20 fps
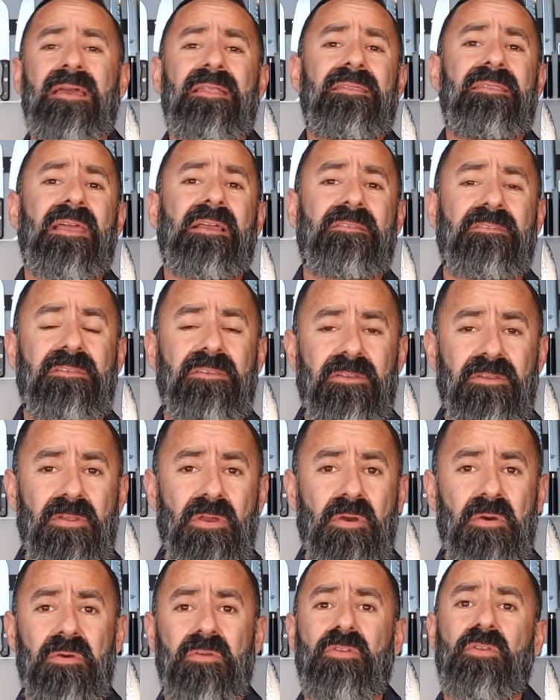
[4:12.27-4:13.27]
Next thing you
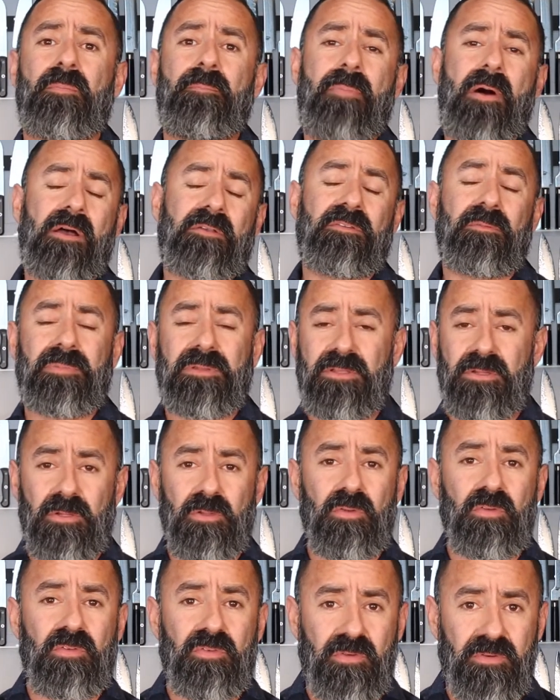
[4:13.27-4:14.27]
know, you possibly
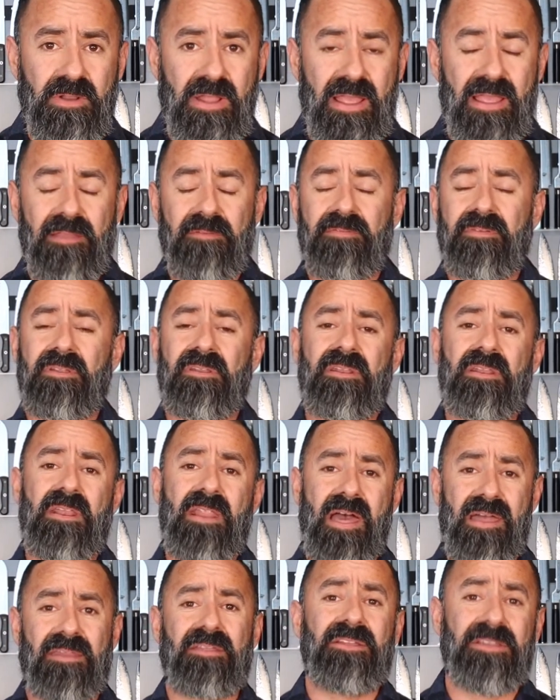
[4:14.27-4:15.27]
lose your knife.
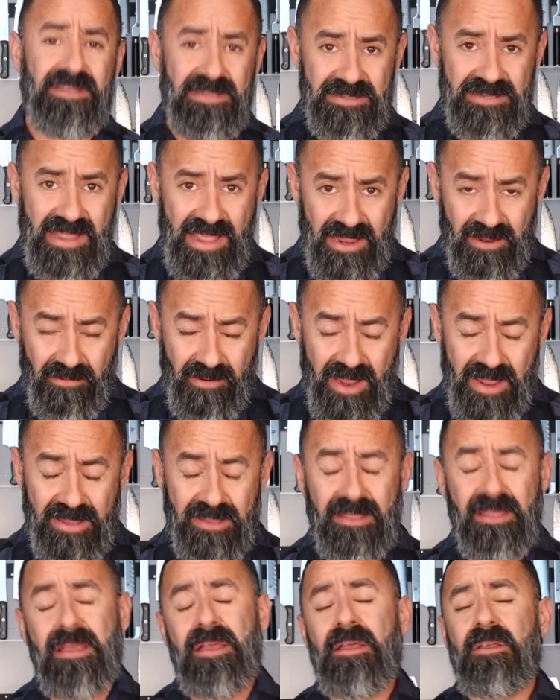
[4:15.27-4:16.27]
Not a good day,
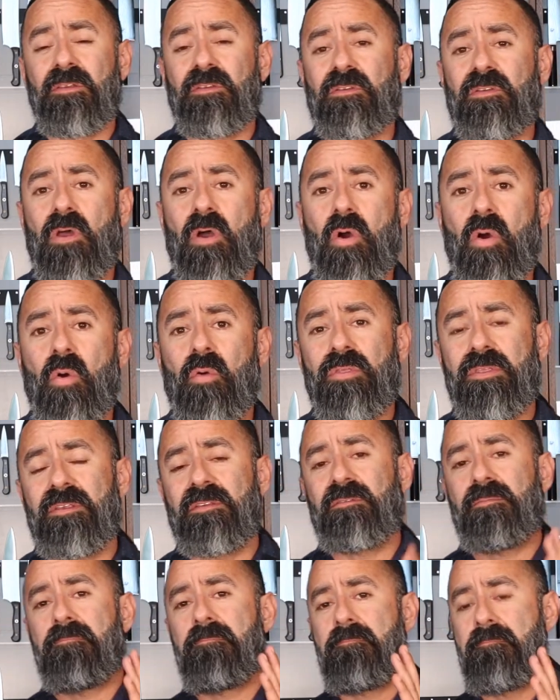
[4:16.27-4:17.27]
right? So
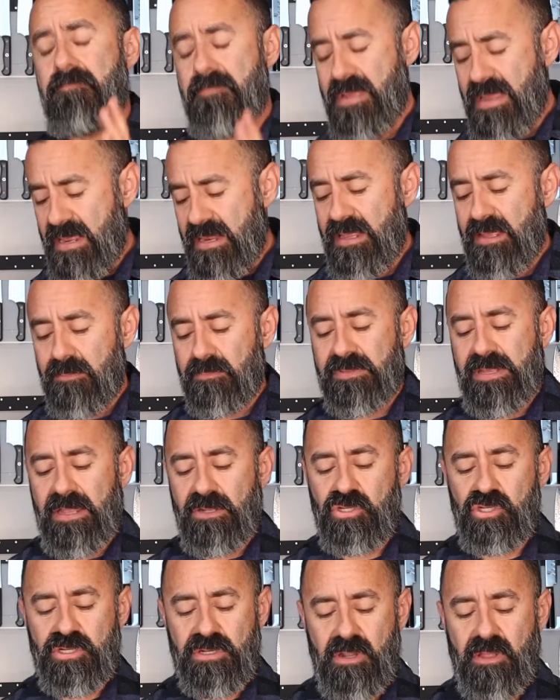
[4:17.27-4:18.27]
this medium
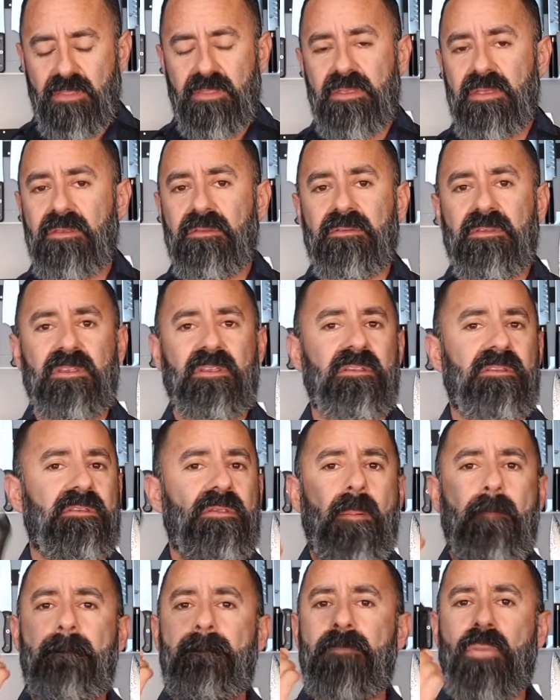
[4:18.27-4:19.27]
tension on this is
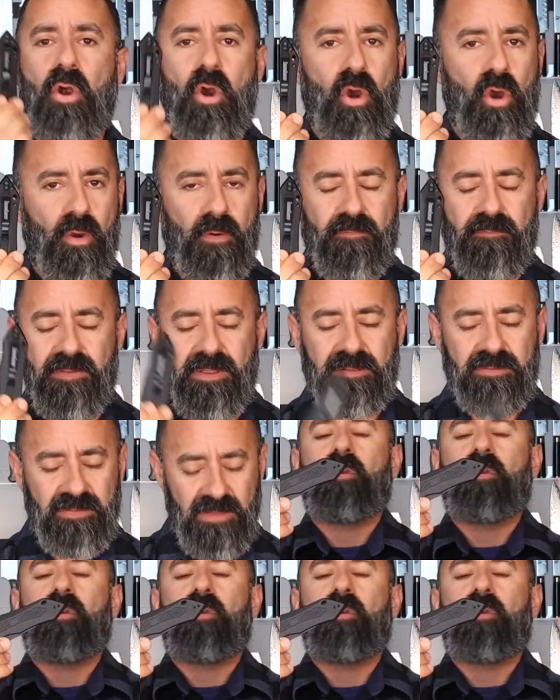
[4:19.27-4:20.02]
perfect.